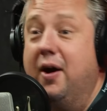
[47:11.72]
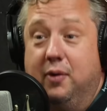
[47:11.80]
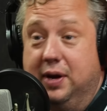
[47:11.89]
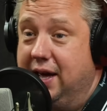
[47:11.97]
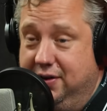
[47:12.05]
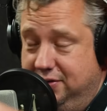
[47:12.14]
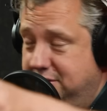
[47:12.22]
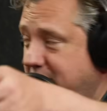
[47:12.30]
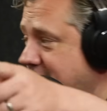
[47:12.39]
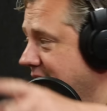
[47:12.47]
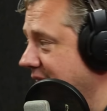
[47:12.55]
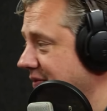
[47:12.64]
Oh yeah,
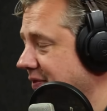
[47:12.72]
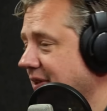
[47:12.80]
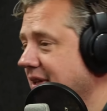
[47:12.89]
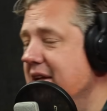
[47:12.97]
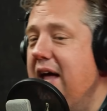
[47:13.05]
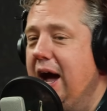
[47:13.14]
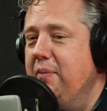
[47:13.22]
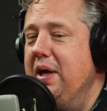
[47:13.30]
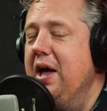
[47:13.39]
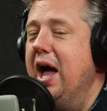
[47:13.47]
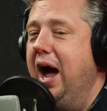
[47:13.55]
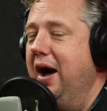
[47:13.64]

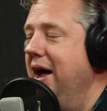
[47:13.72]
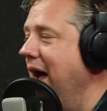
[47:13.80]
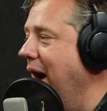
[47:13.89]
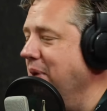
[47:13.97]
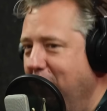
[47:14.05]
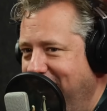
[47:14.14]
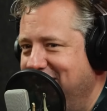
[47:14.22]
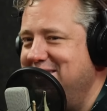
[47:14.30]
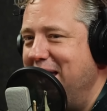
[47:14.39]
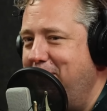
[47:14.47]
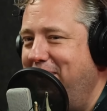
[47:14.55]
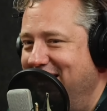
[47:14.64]
100%. And we will
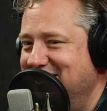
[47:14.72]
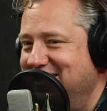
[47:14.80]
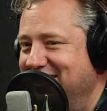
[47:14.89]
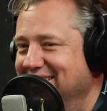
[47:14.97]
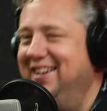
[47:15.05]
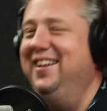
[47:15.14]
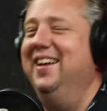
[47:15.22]
accept Preston.